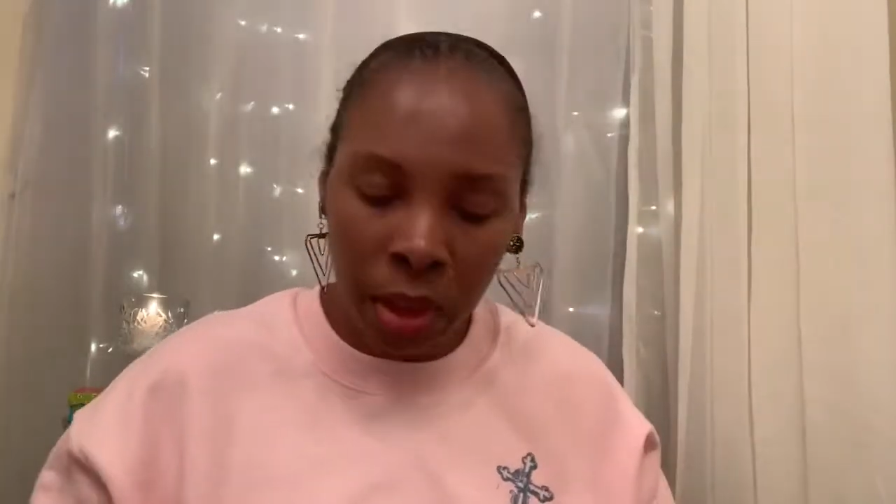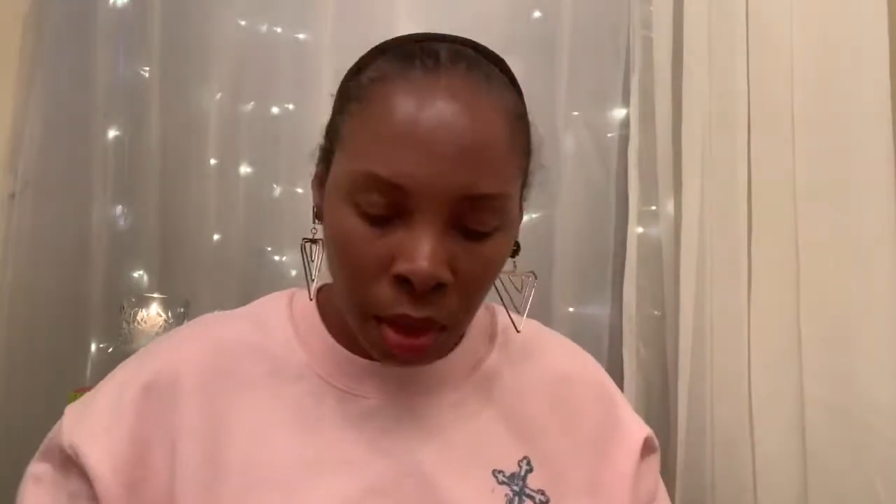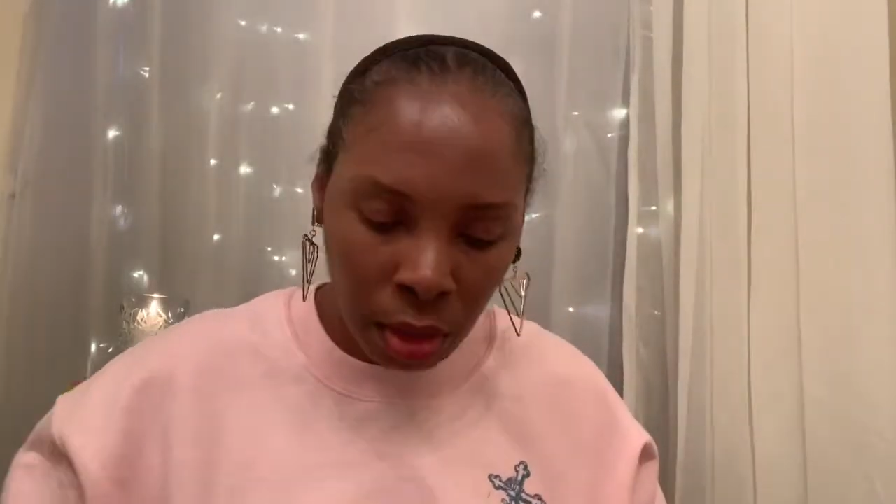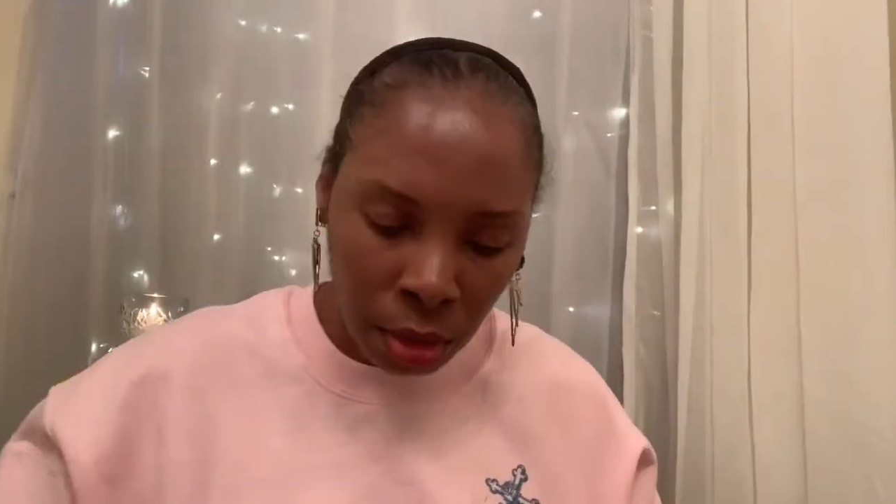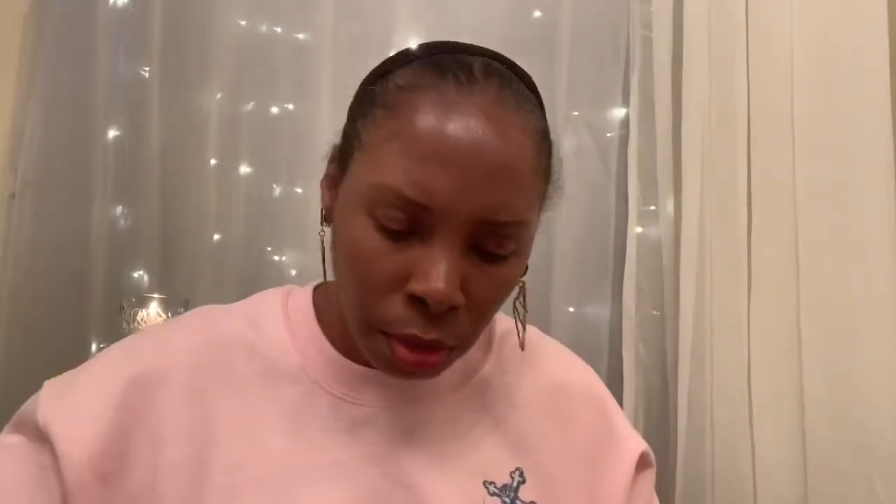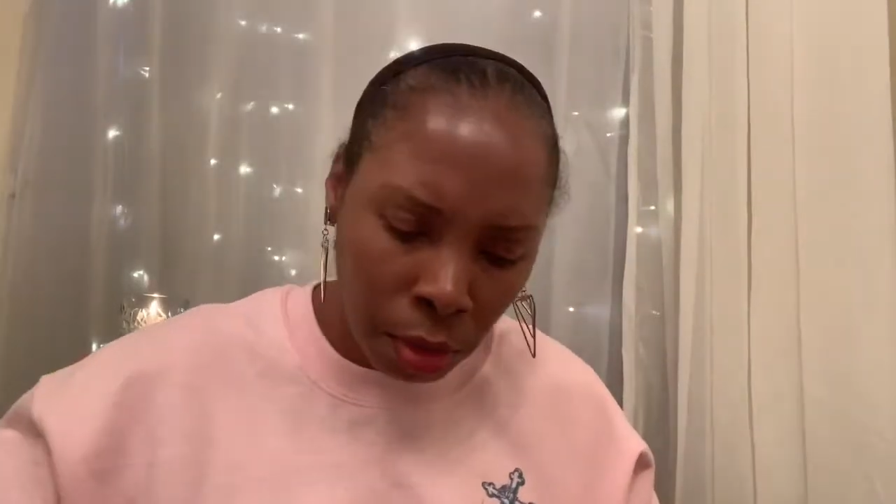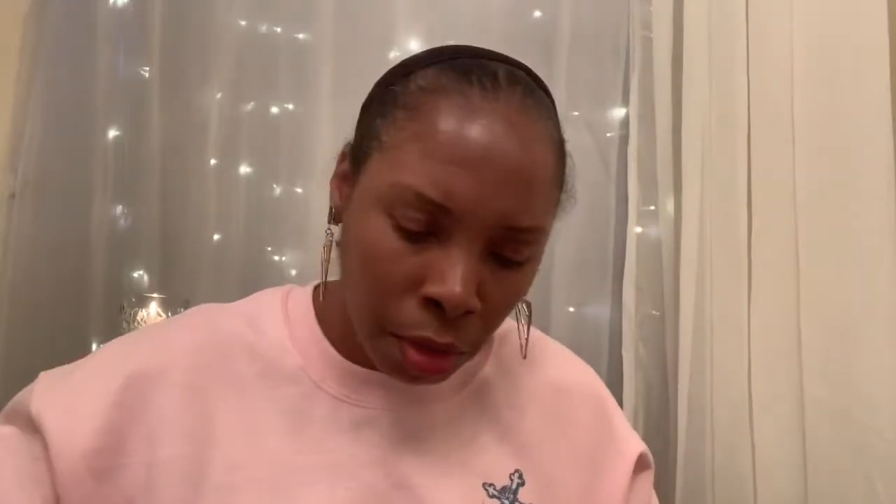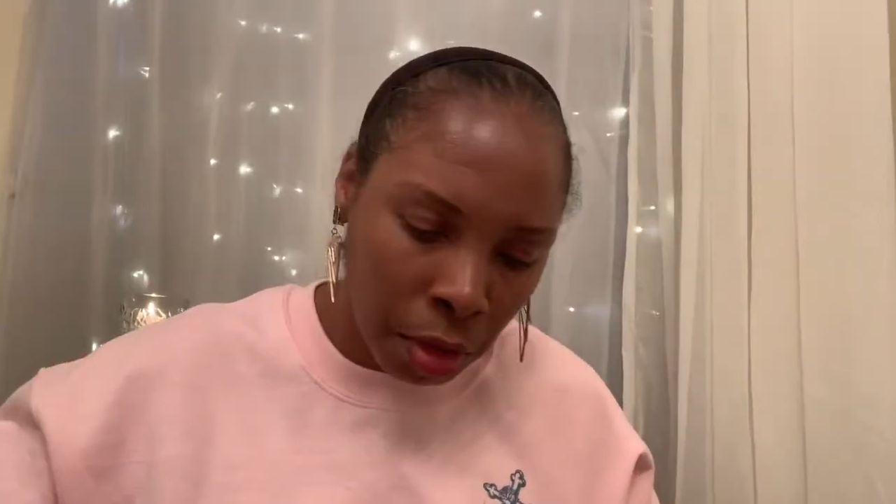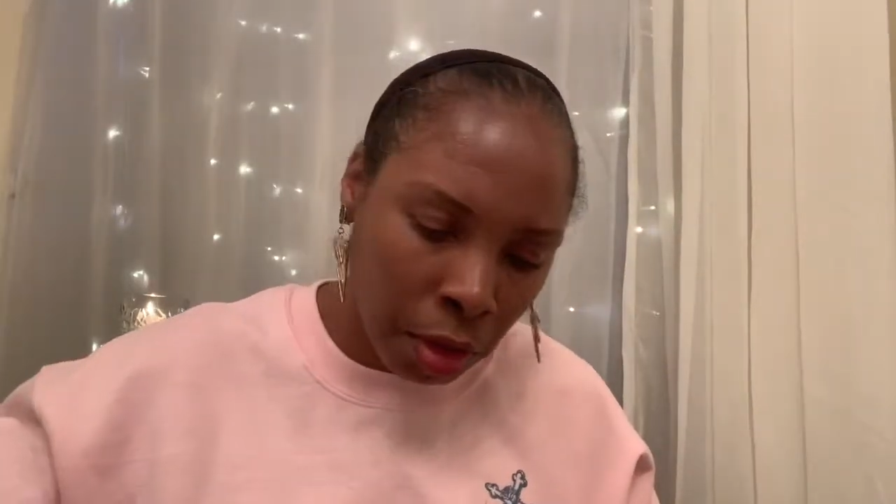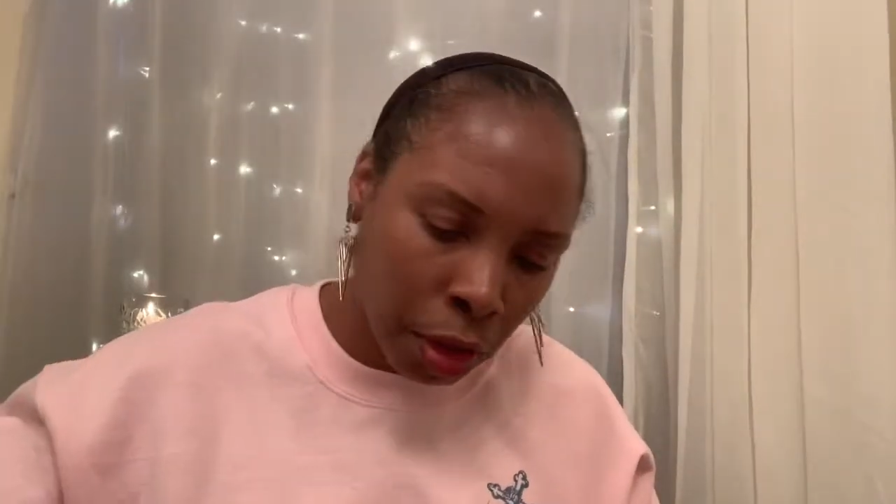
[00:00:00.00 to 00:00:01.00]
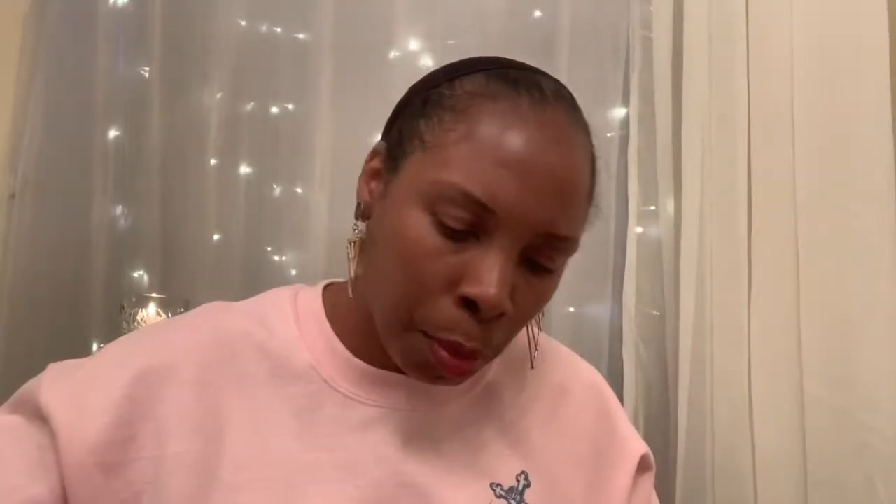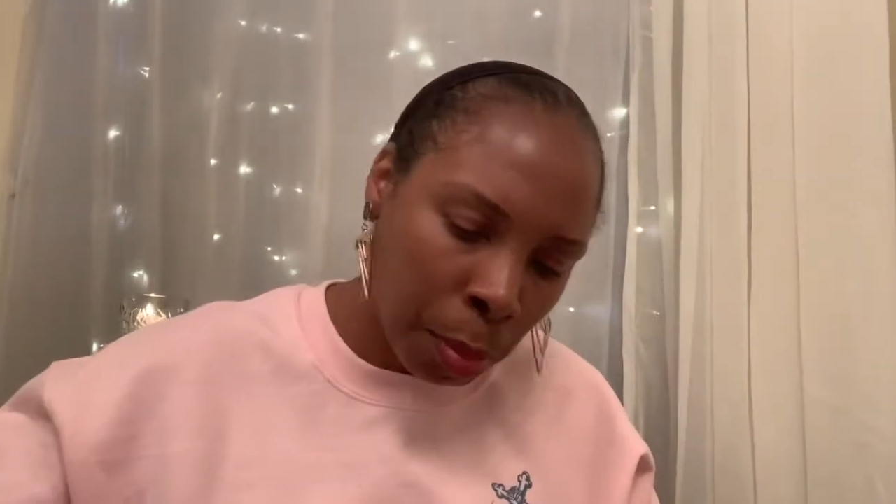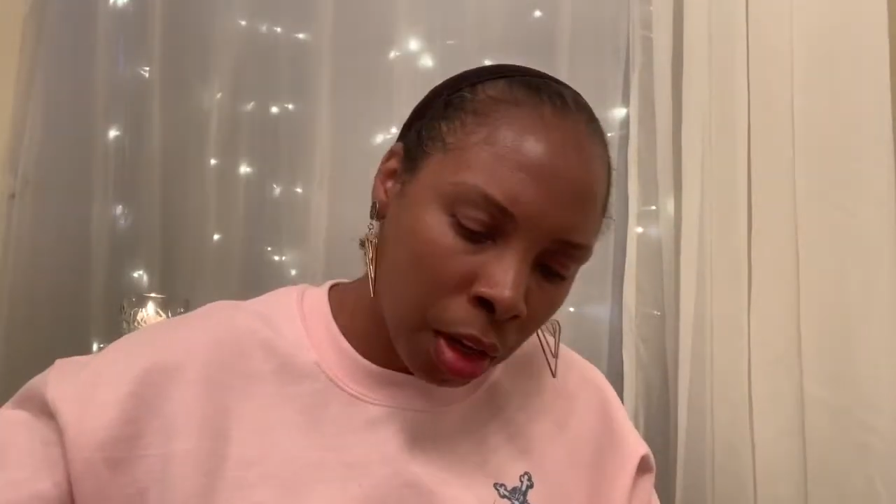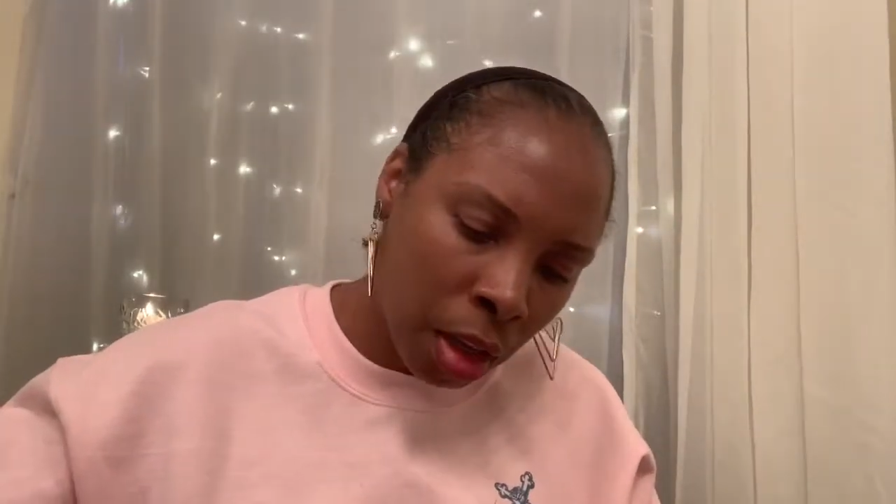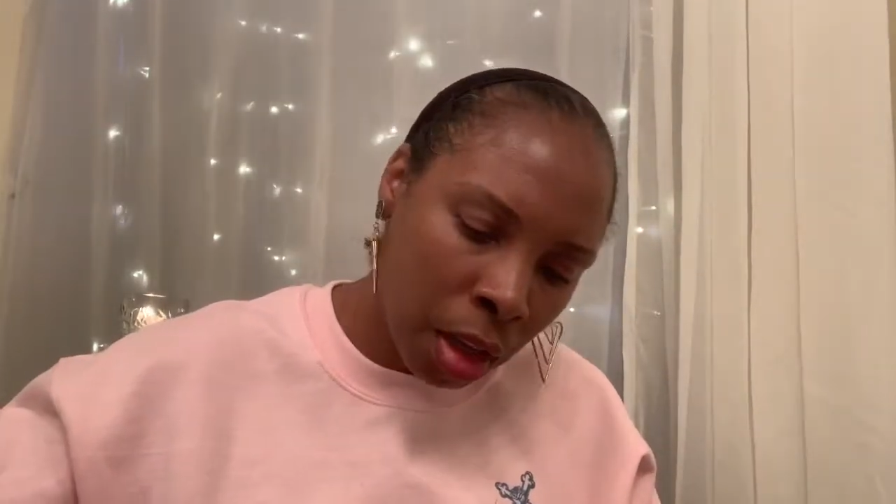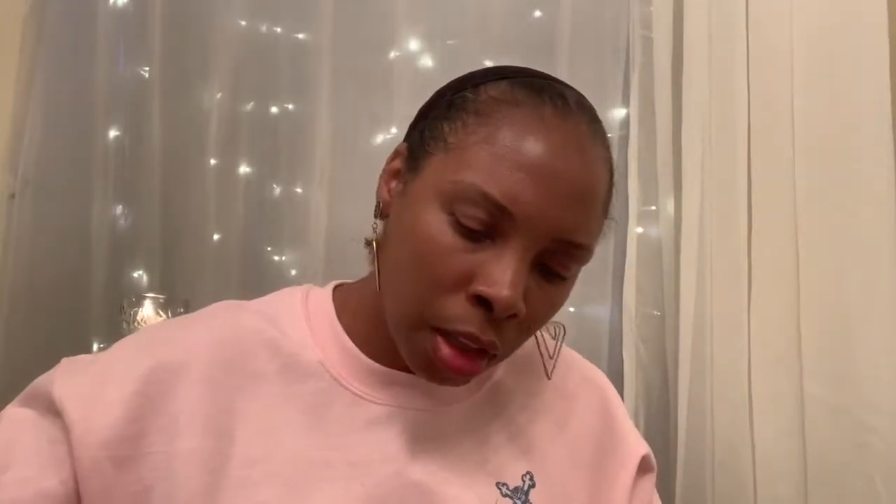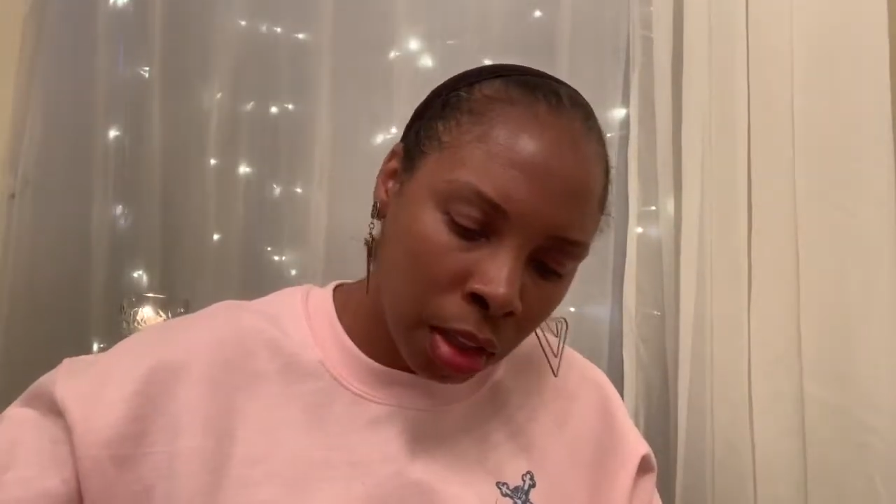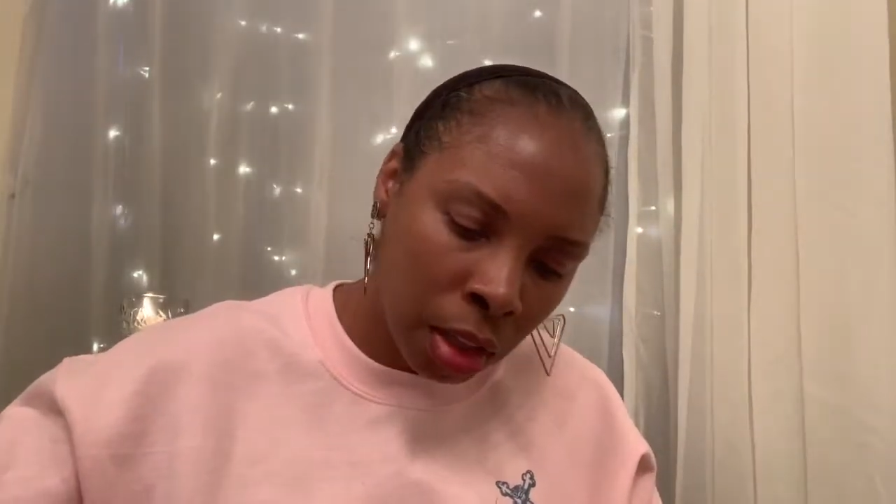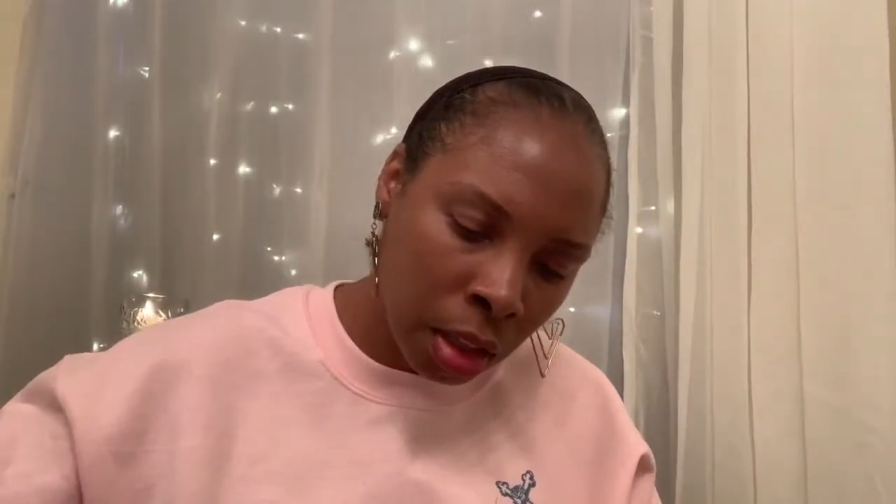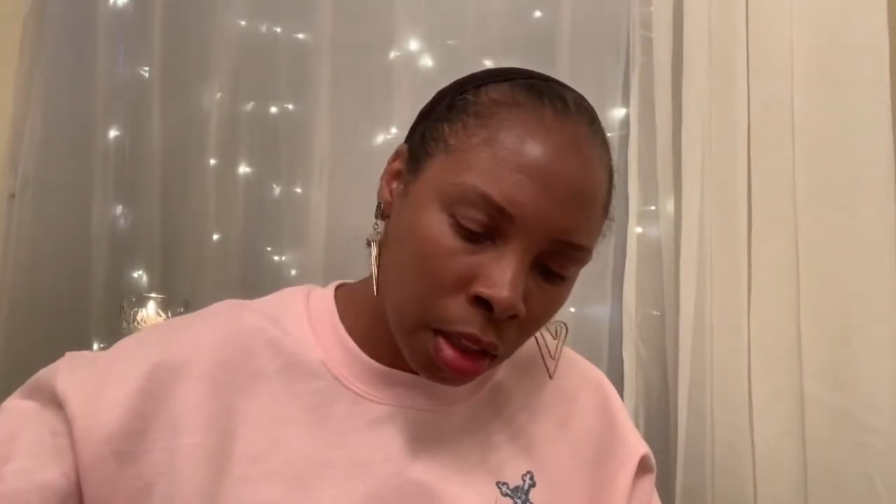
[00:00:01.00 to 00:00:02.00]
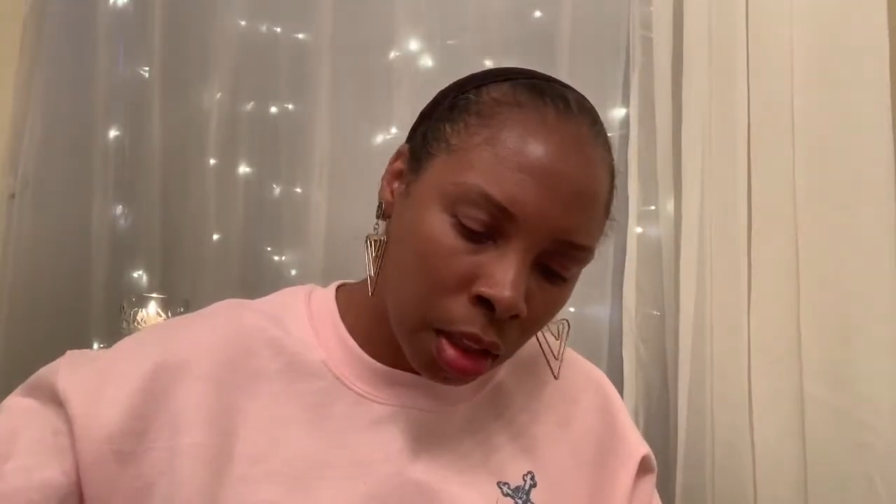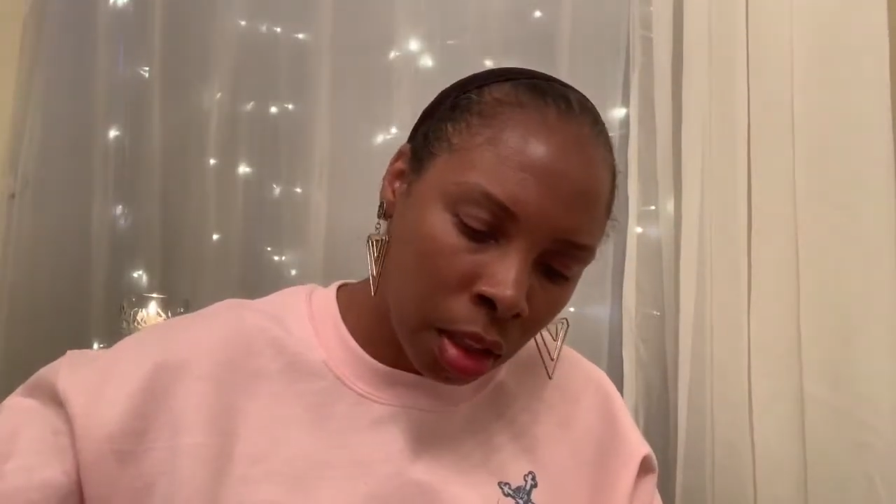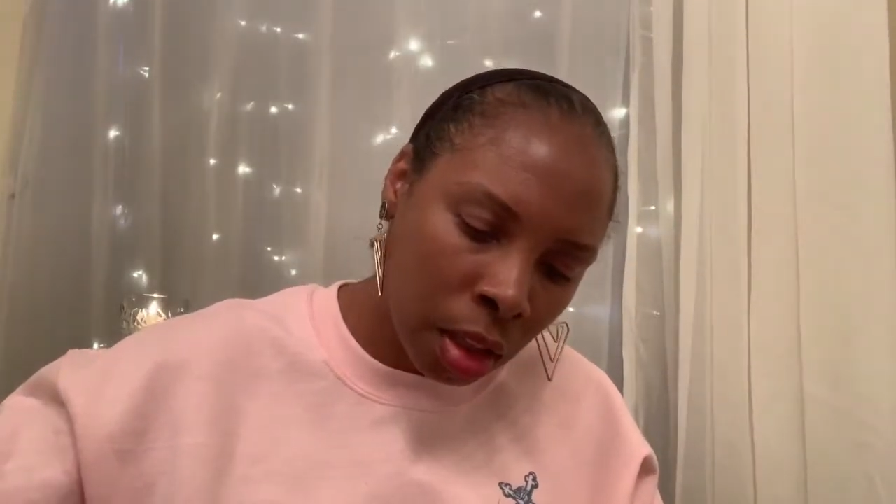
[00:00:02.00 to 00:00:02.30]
the blonde in it.